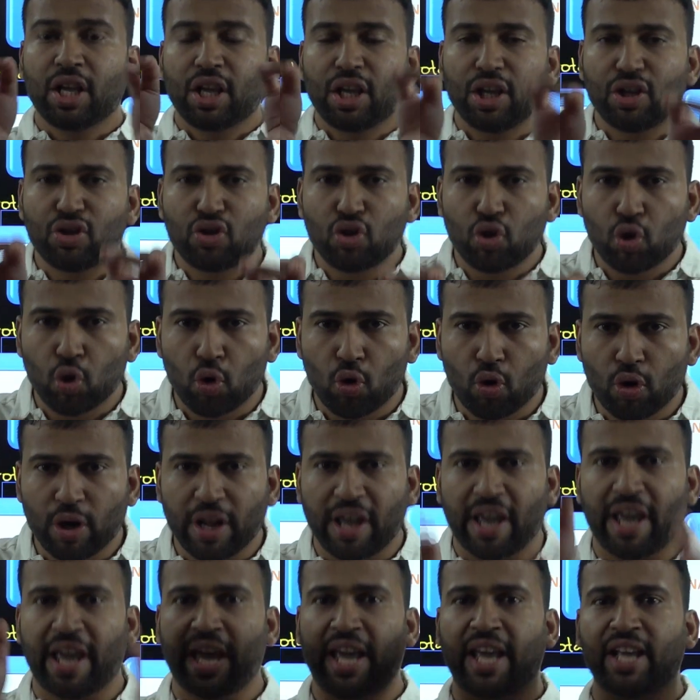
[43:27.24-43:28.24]
is known
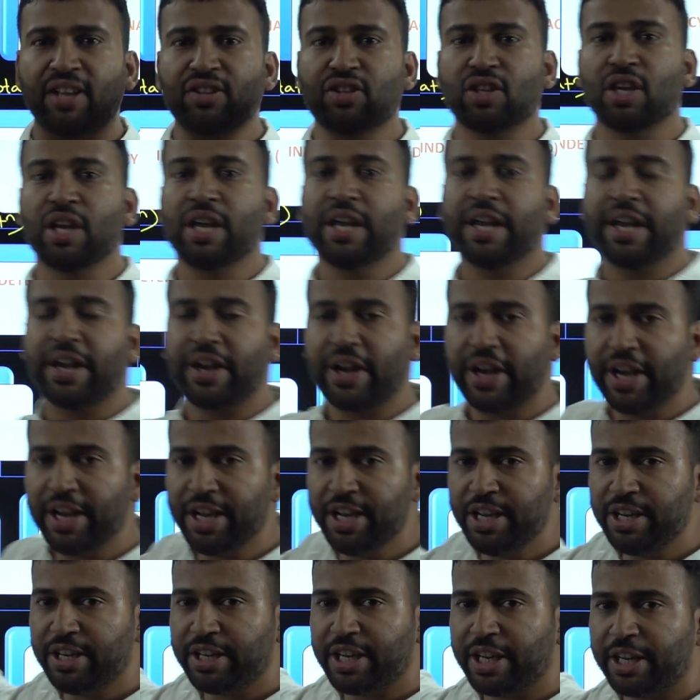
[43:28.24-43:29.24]
as
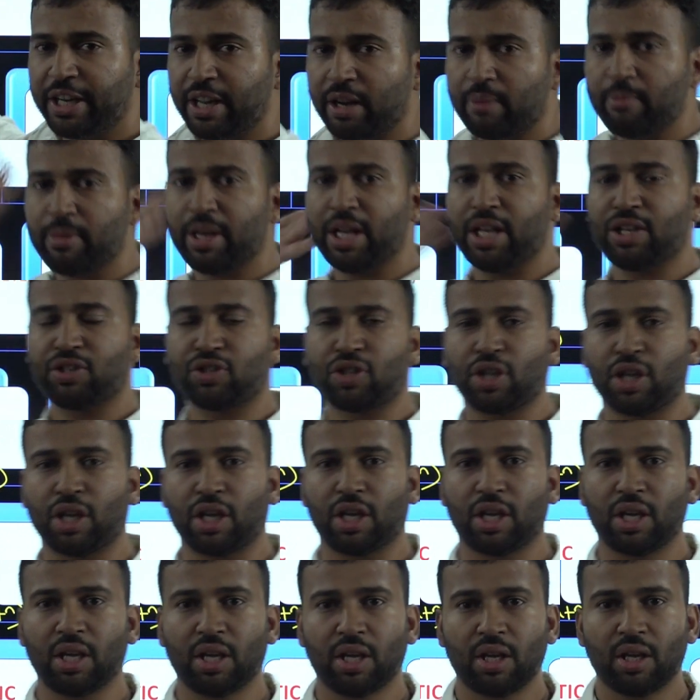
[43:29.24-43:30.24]

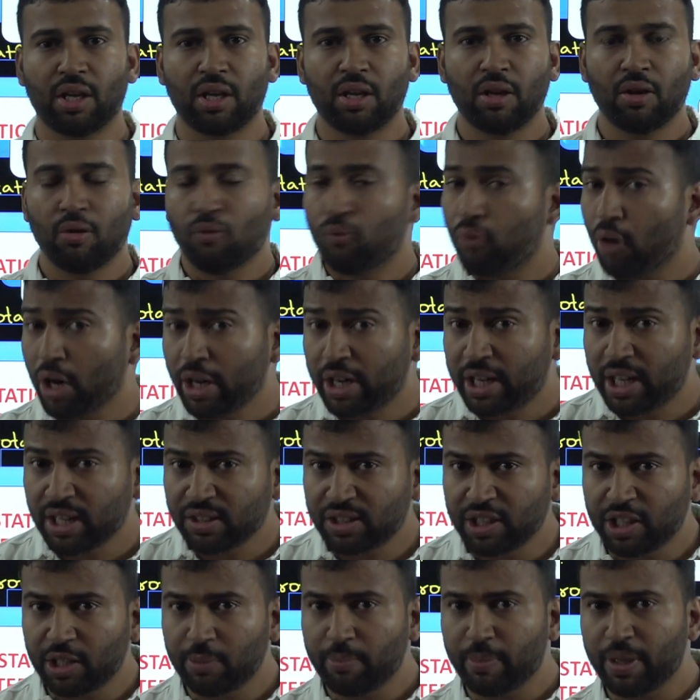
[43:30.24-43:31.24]
indeterminacy. What
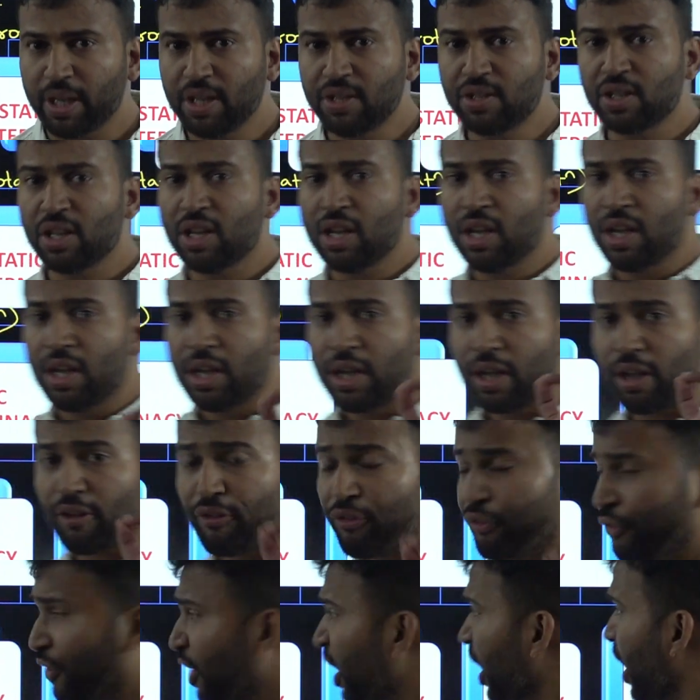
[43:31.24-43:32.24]
does it mean?
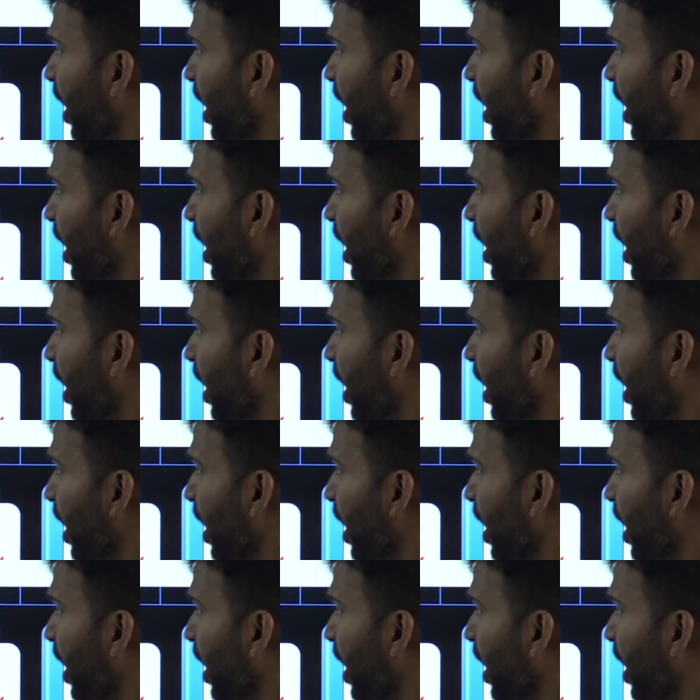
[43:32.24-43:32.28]
If we